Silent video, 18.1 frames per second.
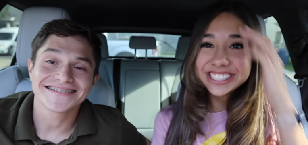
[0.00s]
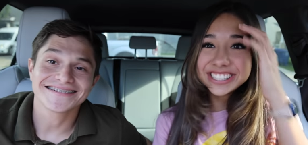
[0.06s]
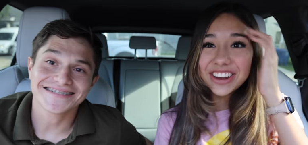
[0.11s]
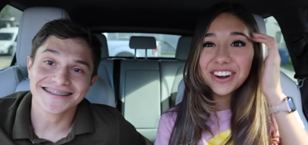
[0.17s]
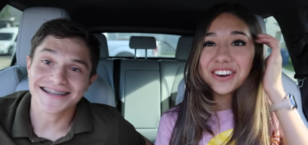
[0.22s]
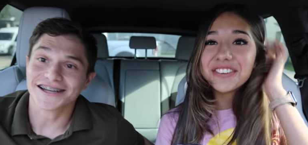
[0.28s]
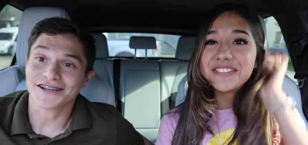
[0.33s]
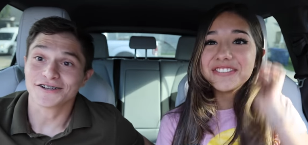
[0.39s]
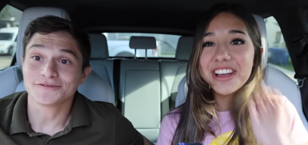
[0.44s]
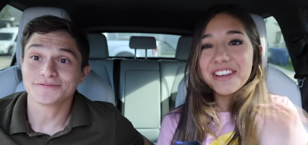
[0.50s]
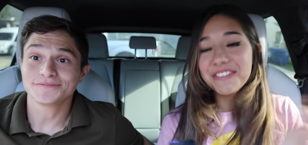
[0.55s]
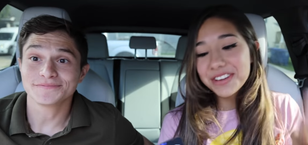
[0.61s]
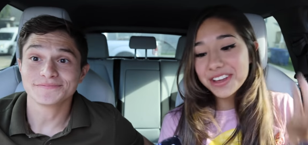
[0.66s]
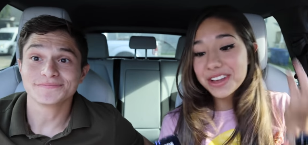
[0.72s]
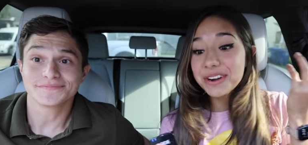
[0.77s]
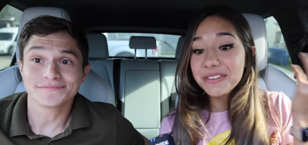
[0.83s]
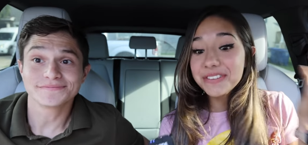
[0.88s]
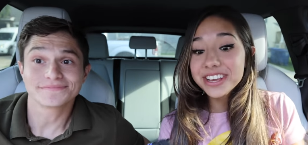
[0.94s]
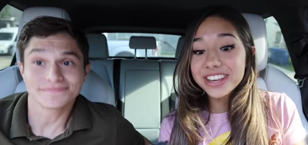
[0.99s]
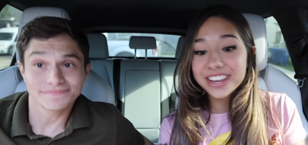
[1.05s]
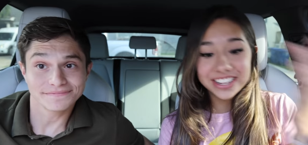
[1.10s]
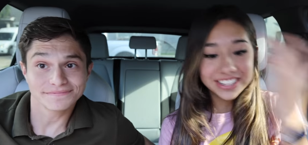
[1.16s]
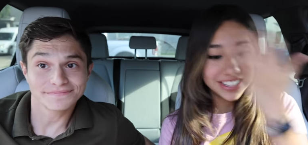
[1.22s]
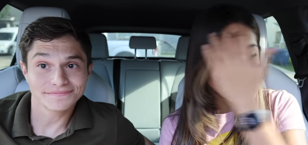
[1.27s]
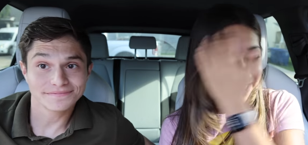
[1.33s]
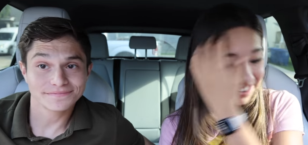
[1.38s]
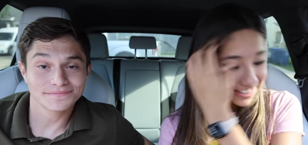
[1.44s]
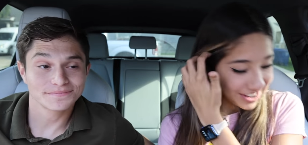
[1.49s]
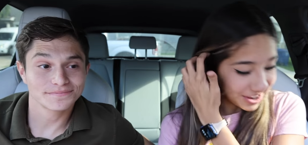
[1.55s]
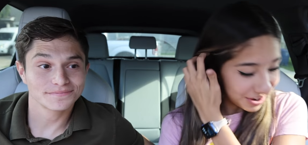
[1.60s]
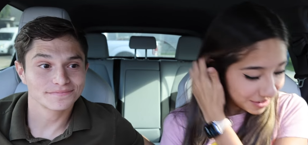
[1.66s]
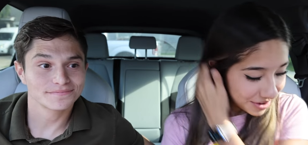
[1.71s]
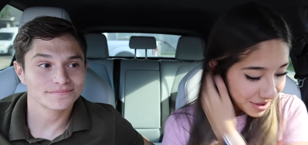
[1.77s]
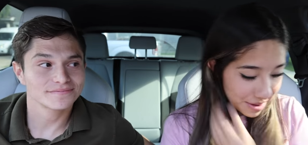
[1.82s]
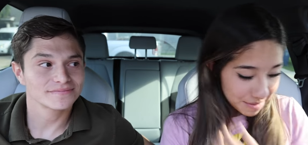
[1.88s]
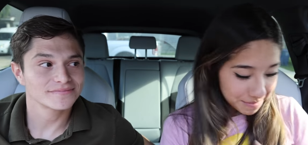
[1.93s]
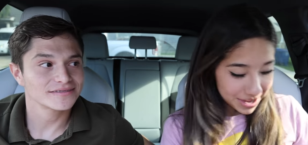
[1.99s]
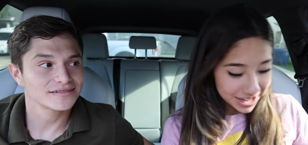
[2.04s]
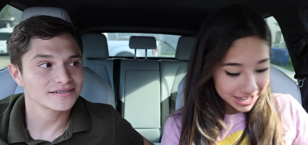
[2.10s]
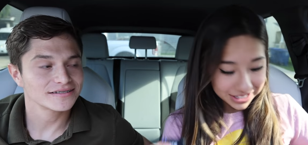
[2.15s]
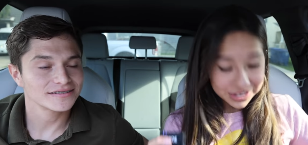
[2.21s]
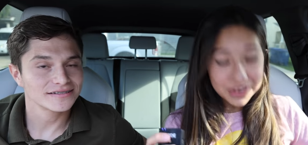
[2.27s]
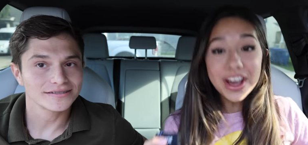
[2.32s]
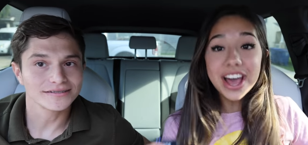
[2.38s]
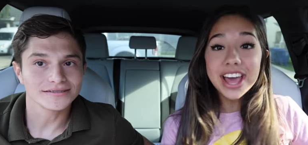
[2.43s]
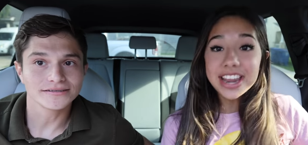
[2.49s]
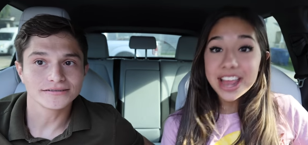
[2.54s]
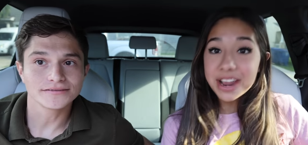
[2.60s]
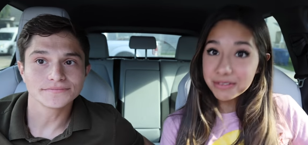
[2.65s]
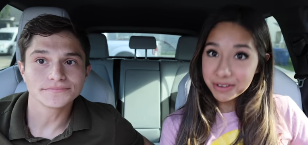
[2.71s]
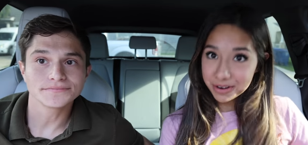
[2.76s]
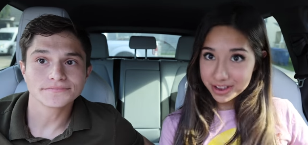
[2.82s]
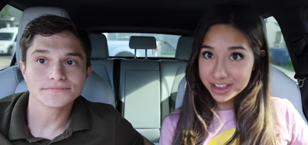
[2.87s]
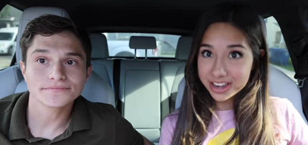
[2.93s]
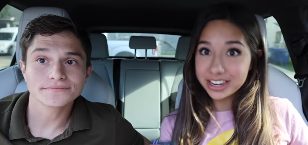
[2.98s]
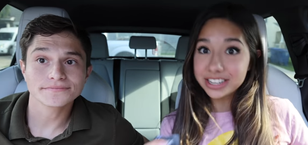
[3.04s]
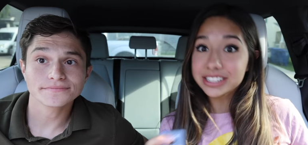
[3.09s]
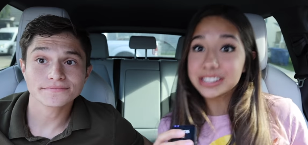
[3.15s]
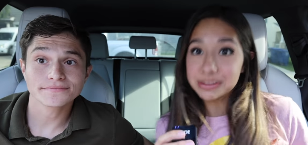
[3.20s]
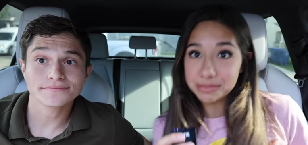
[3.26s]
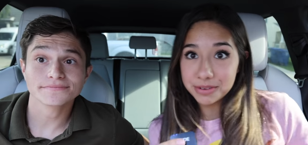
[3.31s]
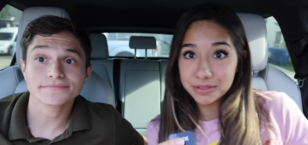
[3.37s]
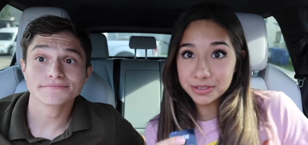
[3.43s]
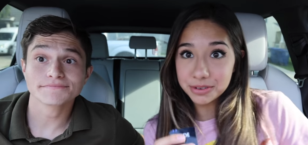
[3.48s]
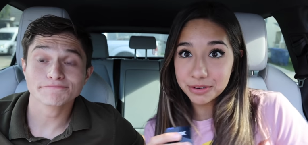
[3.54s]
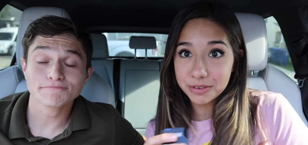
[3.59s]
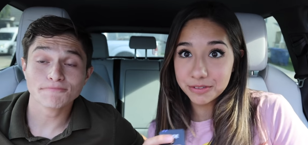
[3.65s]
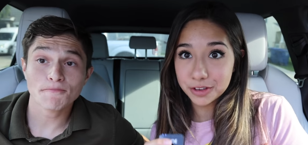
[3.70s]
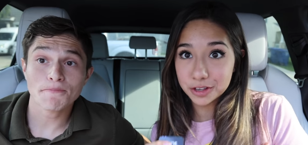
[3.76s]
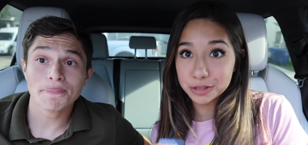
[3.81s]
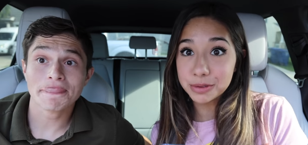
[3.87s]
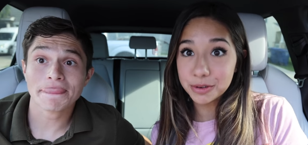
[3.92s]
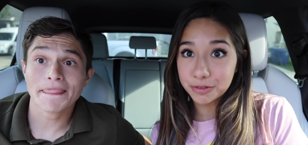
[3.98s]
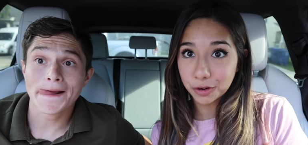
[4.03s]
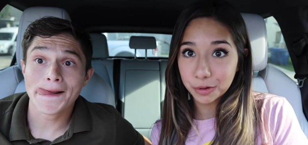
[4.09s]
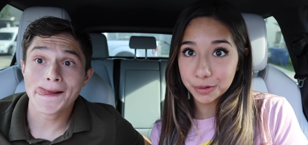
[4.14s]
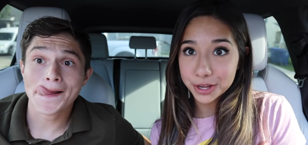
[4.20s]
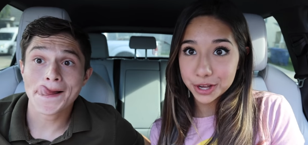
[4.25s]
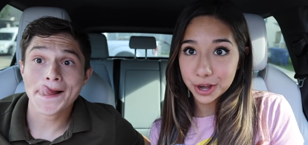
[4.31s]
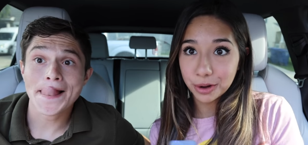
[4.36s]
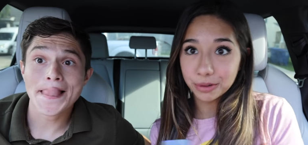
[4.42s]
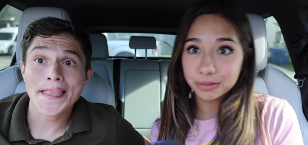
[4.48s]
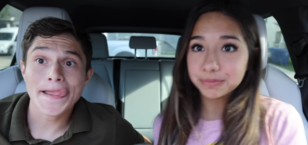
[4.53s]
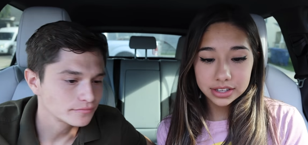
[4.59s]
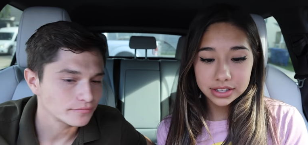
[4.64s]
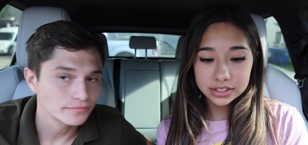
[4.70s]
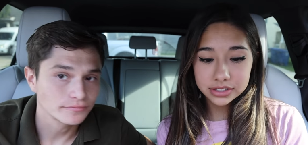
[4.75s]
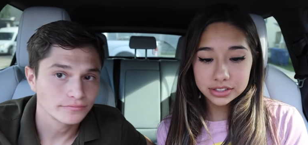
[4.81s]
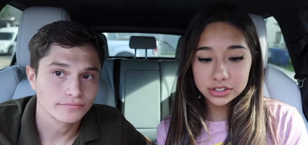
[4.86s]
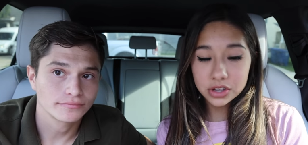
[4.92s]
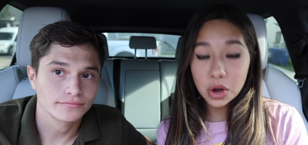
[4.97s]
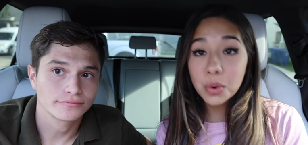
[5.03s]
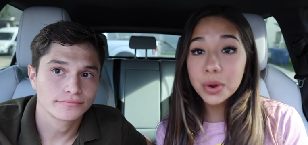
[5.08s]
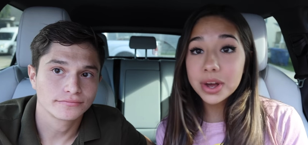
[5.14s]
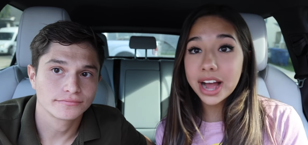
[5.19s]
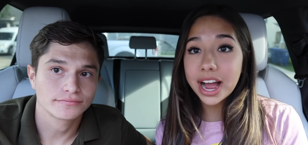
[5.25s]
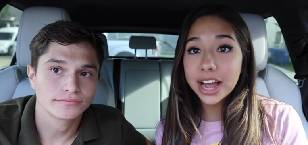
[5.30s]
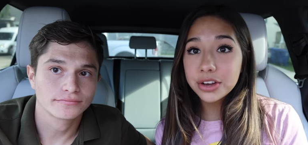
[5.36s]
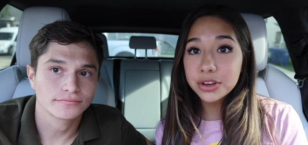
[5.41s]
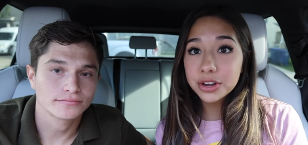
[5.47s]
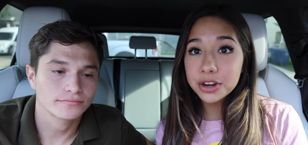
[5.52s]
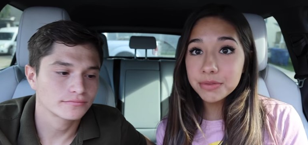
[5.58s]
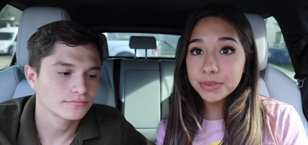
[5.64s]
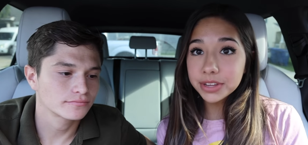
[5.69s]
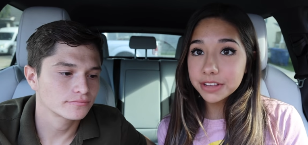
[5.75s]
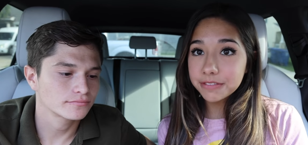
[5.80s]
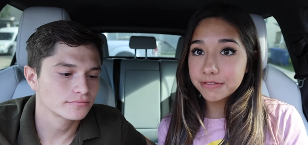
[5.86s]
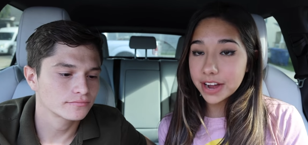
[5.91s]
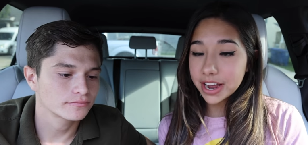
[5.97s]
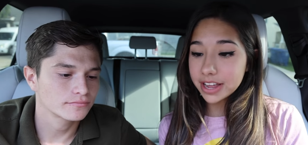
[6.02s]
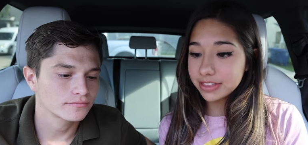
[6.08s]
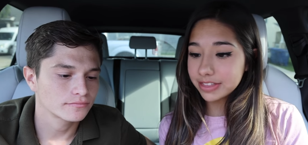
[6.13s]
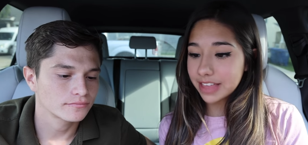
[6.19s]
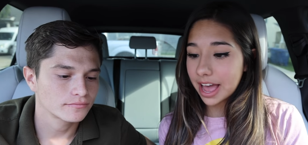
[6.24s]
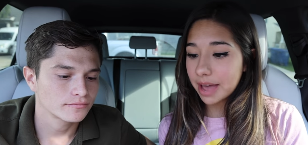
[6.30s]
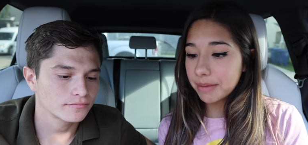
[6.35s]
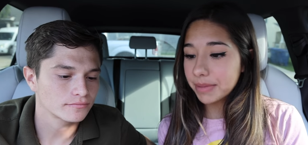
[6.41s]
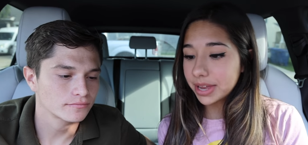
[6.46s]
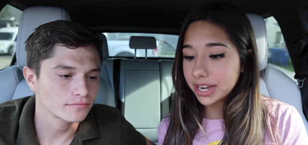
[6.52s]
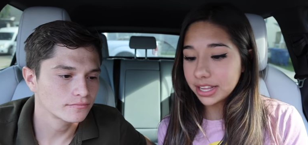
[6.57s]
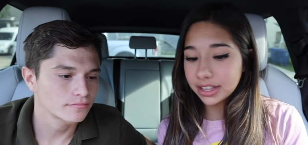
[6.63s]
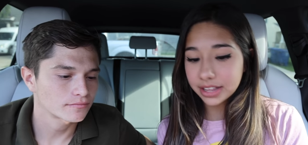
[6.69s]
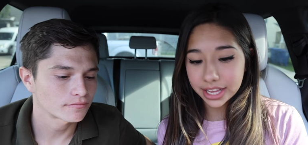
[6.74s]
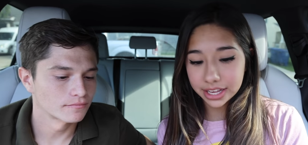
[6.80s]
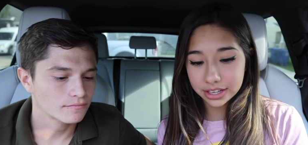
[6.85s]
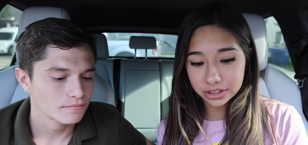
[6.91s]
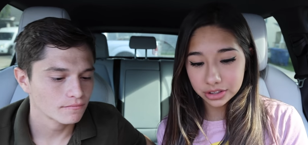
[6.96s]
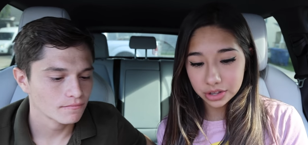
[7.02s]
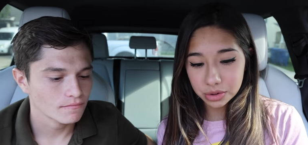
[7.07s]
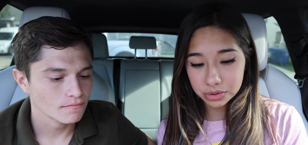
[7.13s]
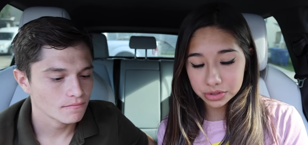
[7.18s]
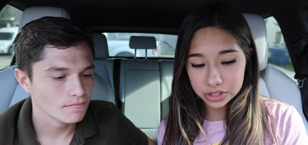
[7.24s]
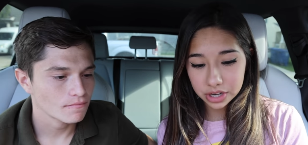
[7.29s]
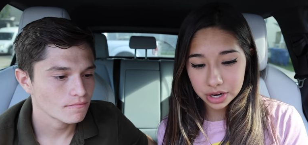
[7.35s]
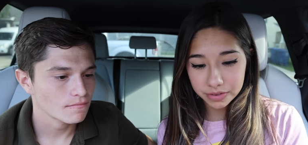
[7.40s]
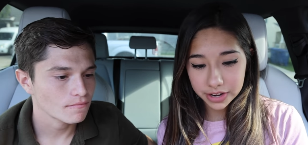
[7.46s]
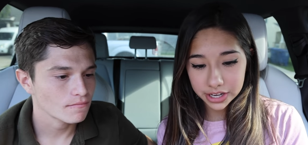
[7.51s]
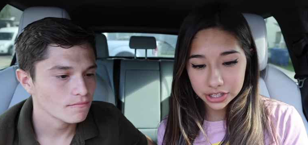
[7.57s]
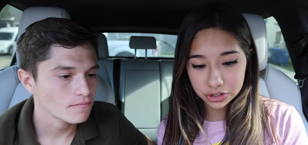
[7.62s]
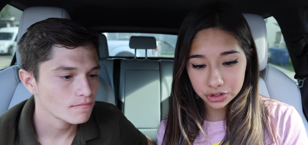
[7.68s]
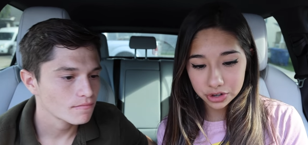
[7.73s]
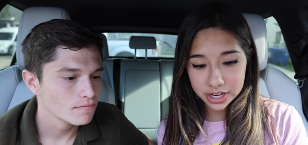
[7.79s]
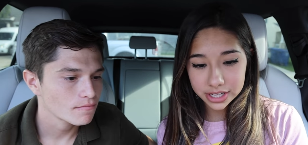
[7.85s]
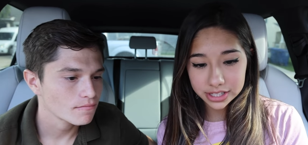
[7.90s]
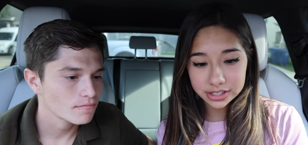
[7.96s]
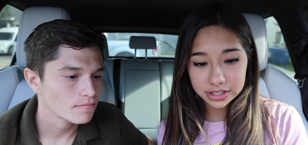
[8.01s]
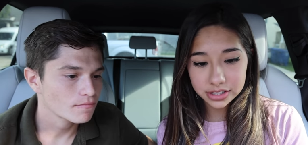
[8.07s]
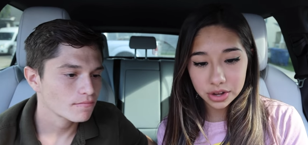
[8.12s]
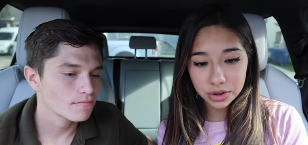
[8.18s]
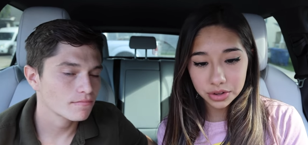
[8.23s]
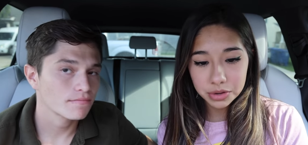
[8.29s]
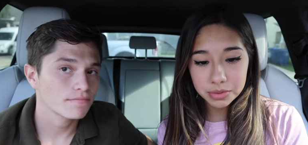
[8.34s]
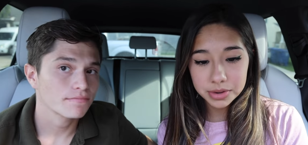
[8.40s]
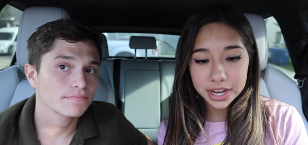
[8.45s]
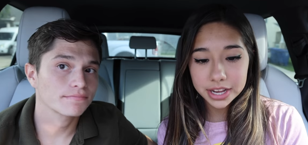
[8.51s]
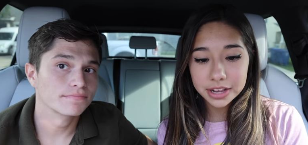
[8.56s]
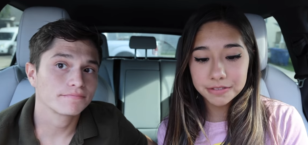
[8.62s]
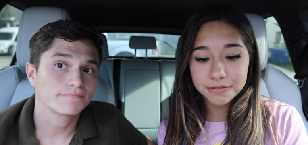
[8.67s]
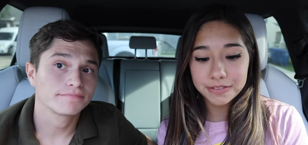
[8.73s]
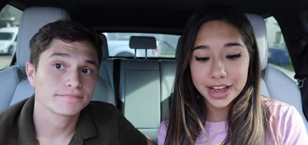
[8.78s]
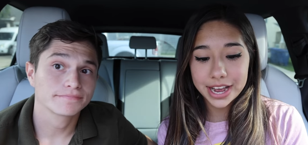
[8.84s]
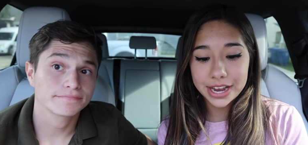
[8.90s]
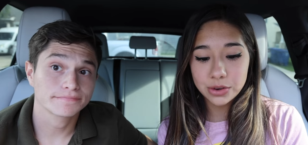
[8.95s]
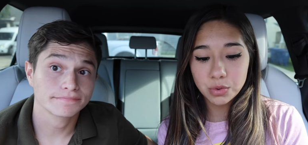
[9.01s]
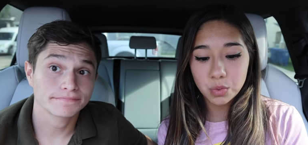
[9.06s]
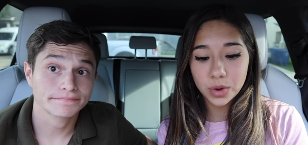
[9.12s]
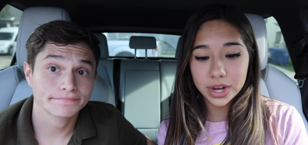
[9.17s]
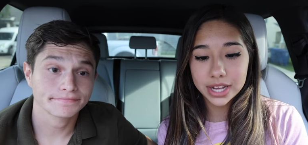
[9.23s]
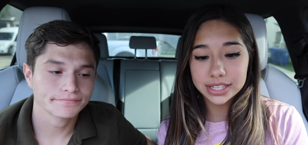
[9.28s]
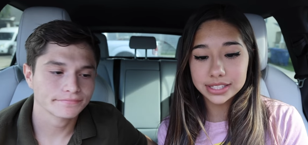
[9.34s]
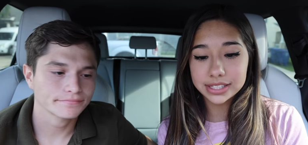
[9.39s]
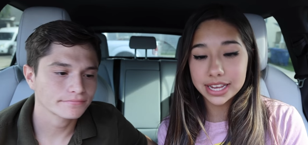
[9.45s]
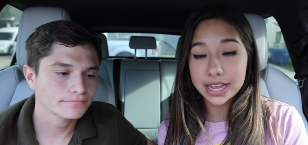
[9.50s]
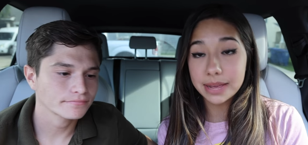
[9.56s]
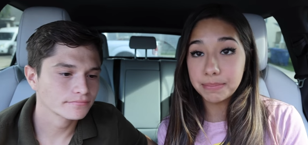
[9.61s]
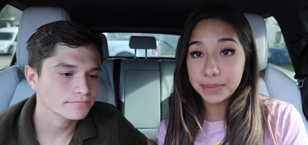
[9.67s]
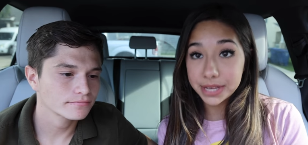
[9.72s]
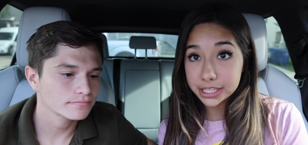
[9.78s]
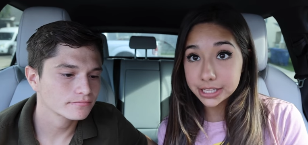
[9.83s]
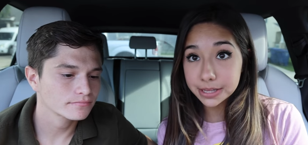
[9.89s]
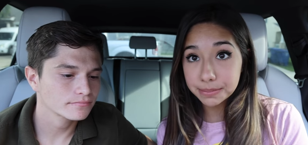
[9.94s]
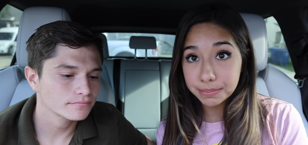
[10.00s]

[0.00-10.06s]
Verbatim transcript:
Speaker 1: so maybe it'll be good, you don't know. But let's go ahead and read some of the reviews before we go. So I couldn't really find that many like low star restaurants. The only one I could find was a pizza